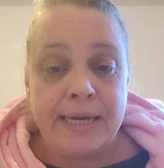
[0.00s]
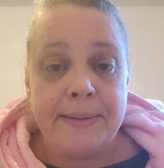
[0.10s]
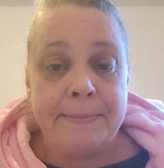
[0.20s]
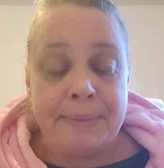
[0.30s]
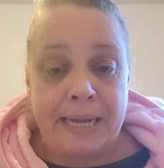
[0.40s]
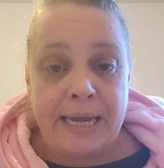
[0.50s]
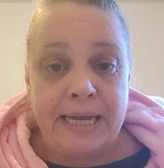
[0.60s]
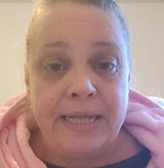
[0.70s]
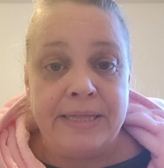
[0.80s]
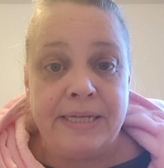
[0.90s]

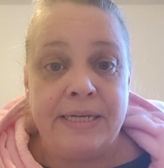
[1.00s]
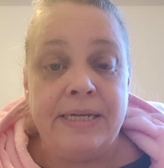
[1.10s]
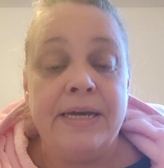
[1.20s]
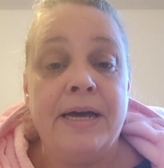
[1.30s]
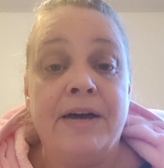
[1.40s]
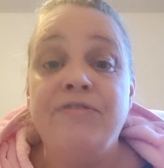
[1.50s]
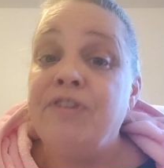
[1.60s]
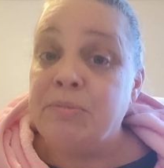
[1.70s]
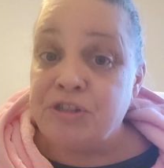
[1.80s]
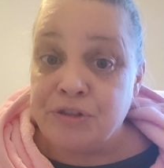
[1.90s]
by the
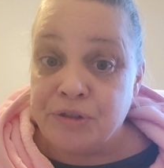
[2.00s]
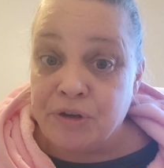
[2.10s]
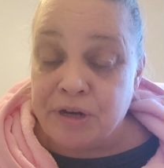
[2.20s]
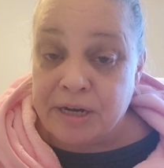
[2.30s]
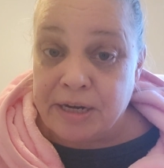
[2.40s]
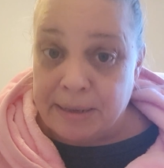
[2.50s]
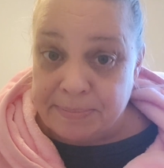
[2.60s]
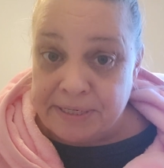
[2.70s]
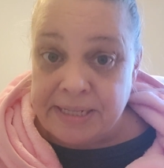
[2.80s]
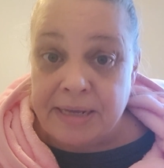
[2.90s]
pharmaceutical
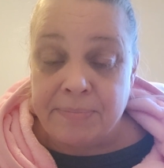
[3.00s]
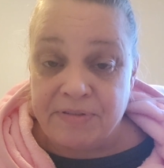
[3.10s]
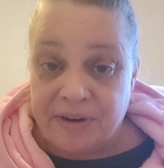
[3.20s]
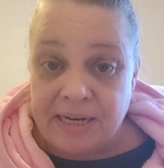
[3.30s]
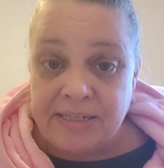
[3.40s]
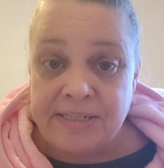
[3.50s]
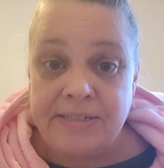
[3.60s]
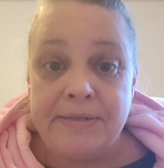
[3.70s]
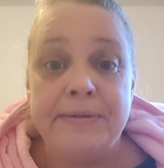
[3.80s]
company that provides